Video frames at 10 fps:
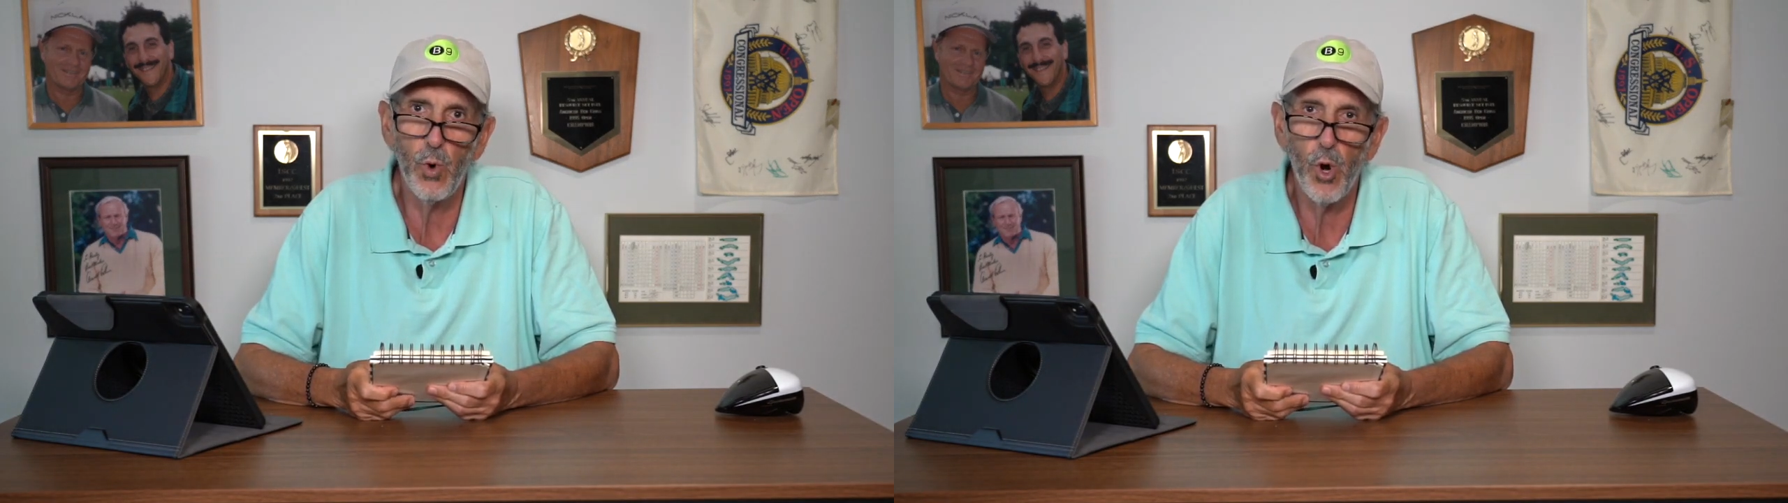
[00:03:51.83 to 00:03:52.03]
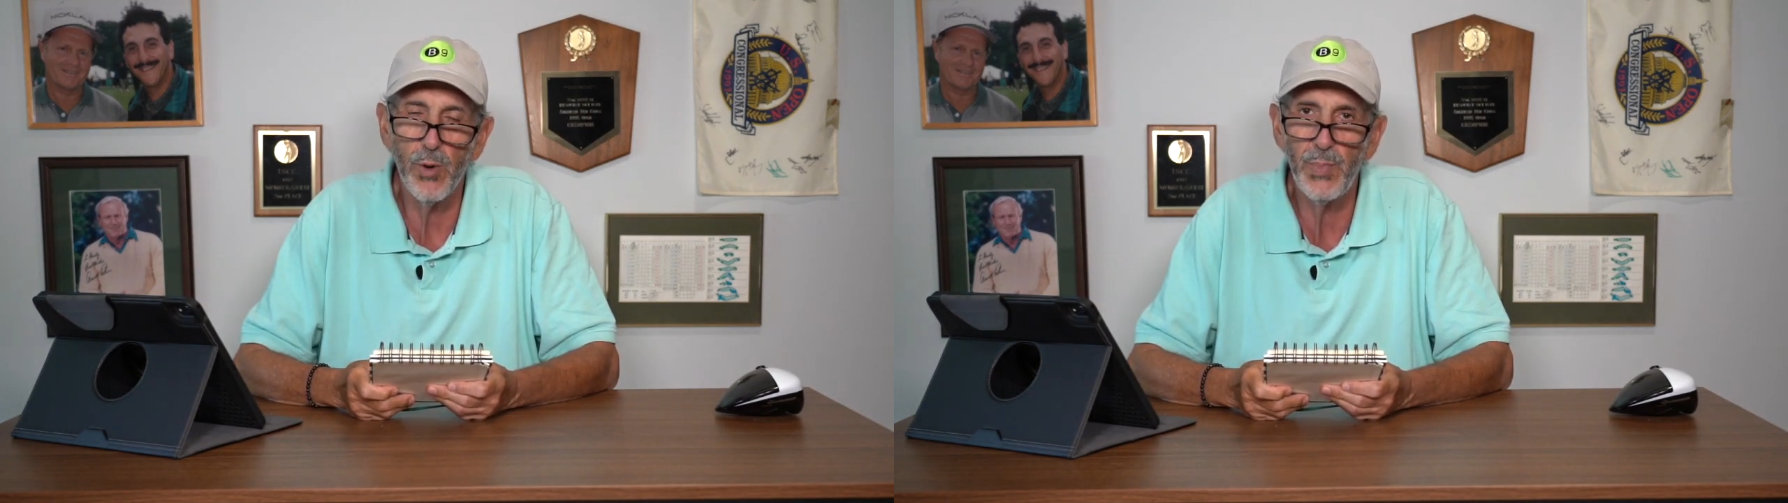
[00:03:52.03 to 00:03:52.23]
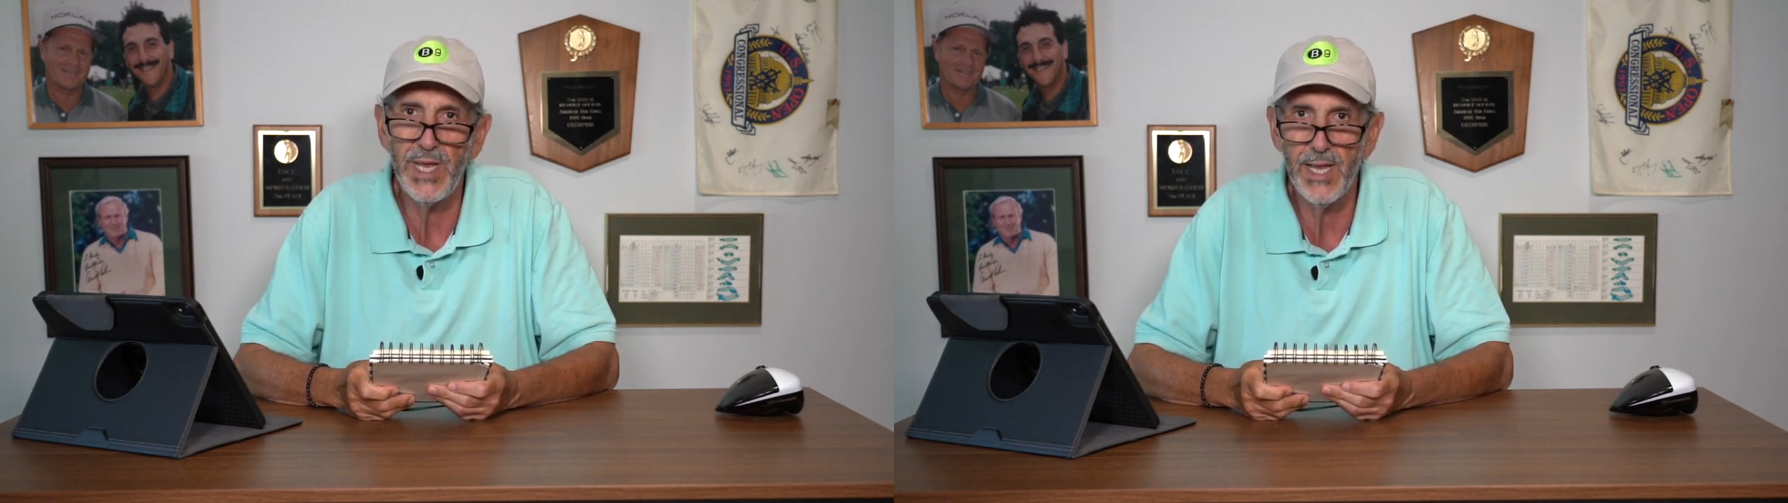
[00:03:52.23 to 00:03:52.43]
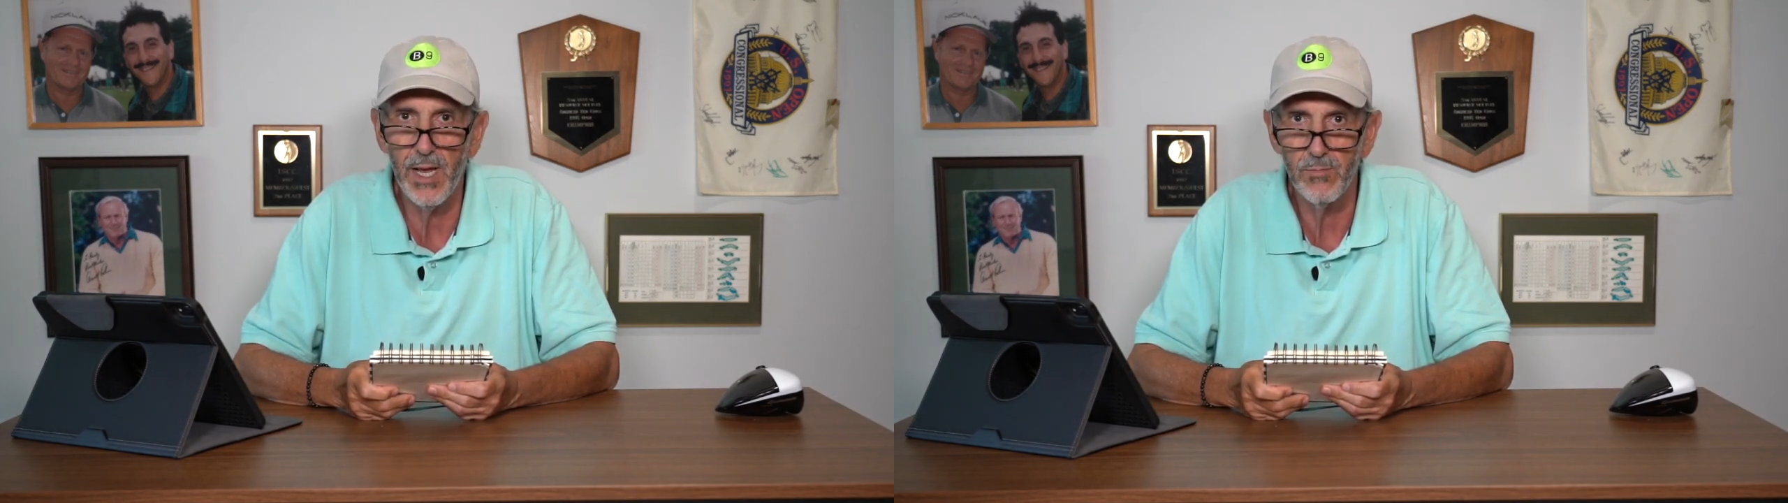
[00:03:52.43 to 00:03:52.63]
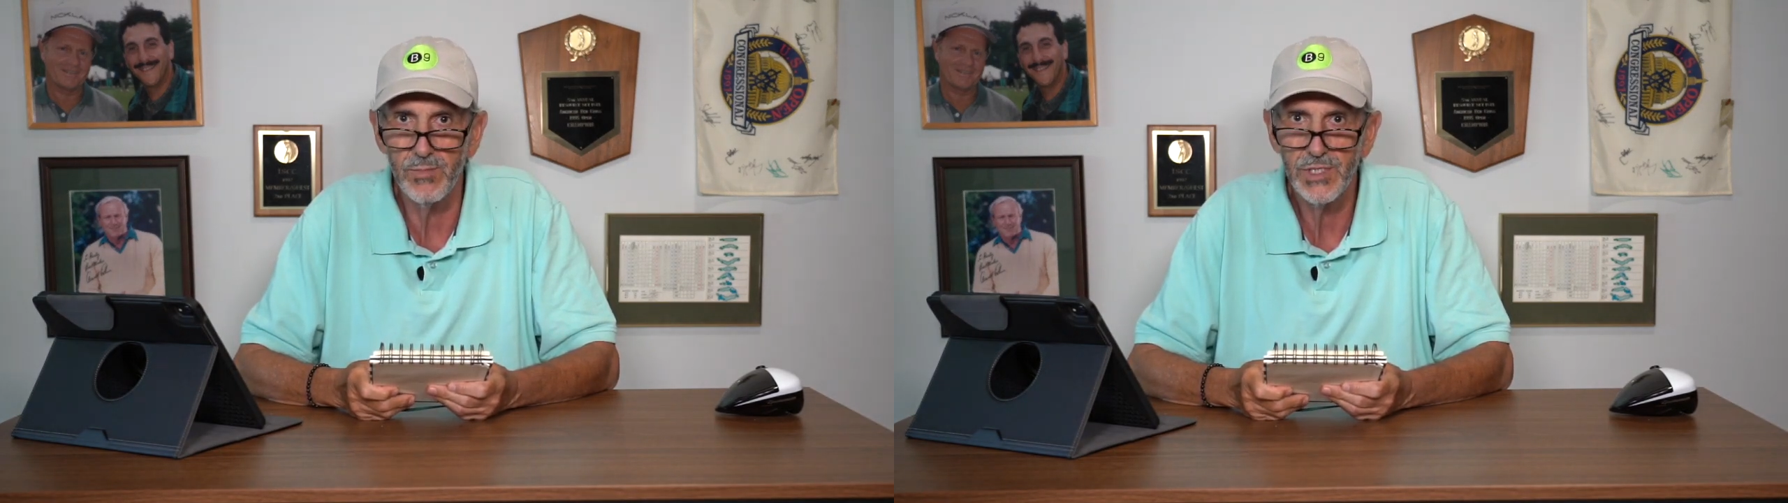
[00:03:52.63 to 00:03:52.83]

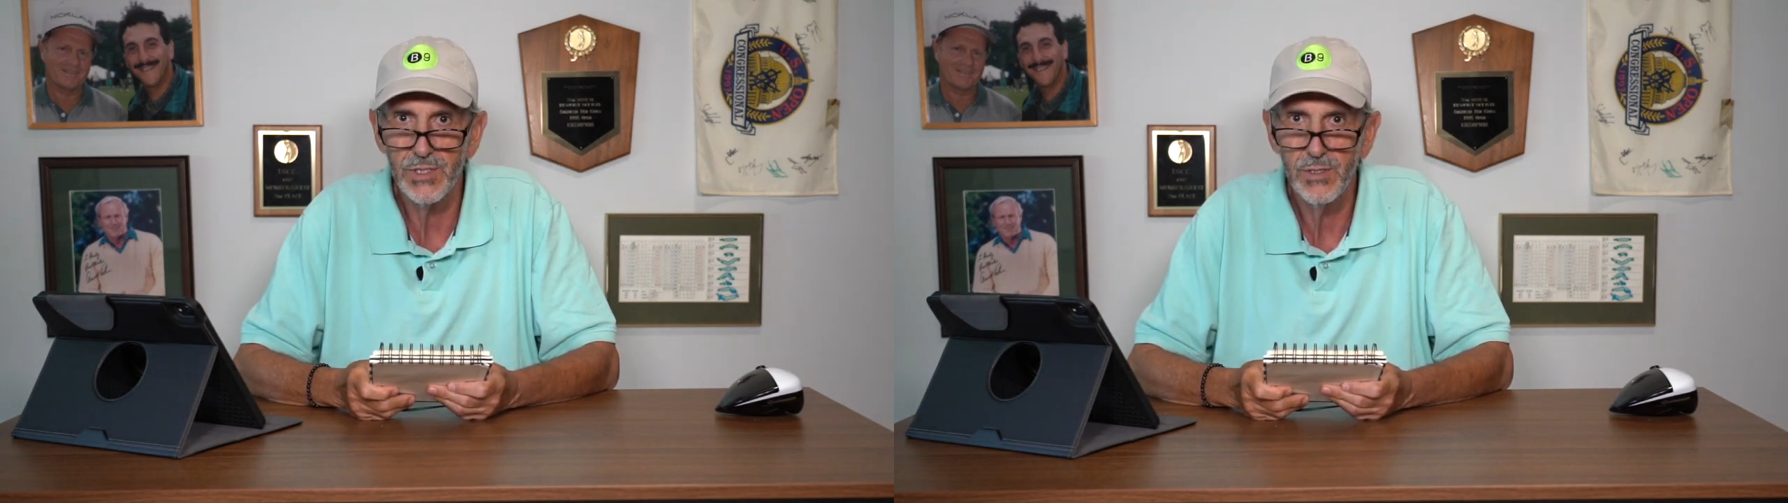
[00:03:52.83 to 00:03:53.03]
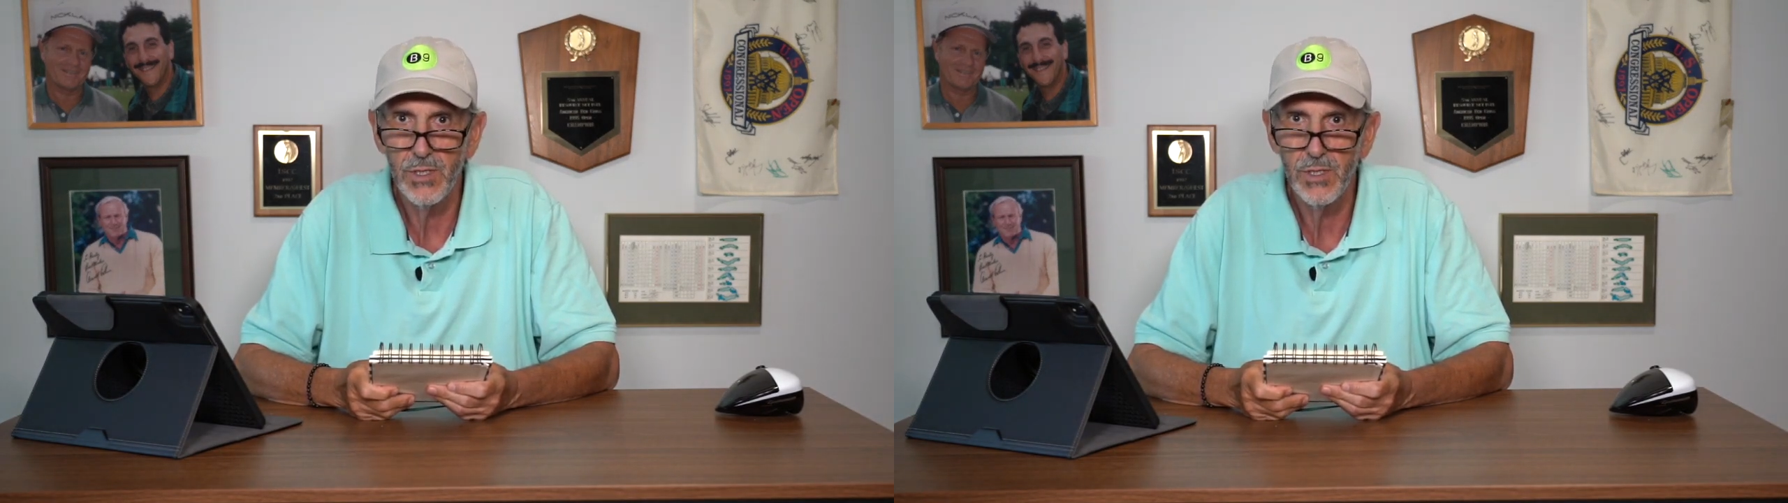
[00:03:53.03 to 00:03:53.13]
RPMs.